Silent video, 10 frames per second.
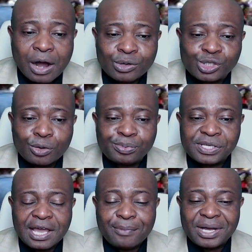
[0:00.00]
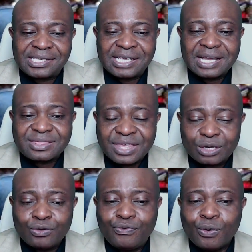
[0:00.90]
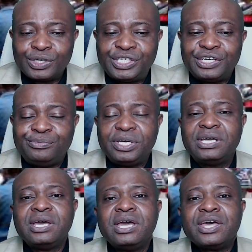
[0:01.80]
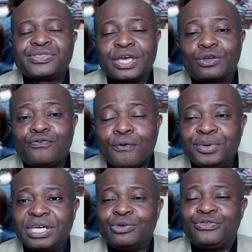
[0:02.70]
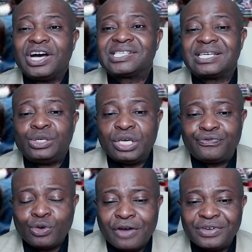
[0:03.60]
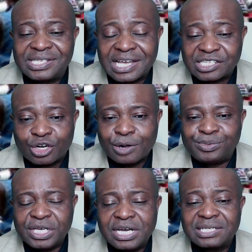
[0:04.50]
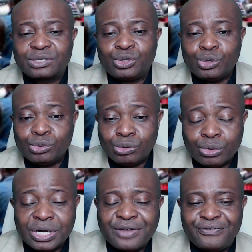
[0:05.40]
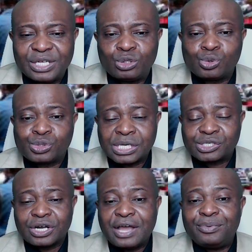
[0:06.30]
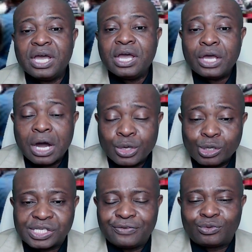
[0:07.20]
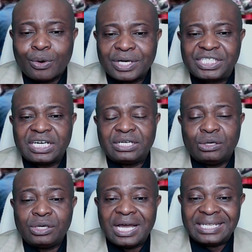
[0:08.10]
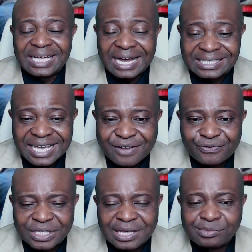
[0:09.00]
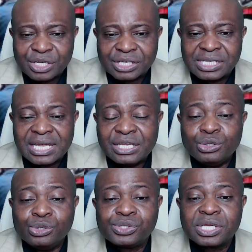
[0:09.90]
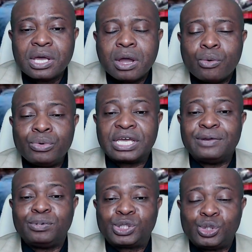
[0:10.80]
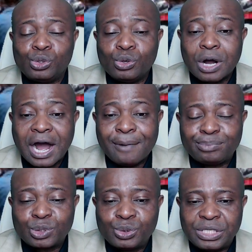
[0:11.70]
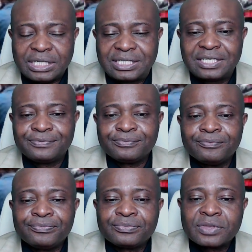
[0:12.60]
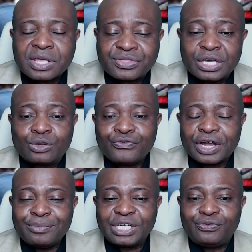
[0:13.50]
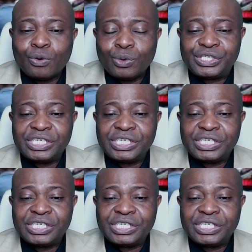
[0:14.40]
I will stop there by saying thank you for watching me. Thank you for being with us. If you haven't subscribed yet, we will invite you to subscribe yourself to our channel, and every time there is any news, we can put you up to date. Thank you very much for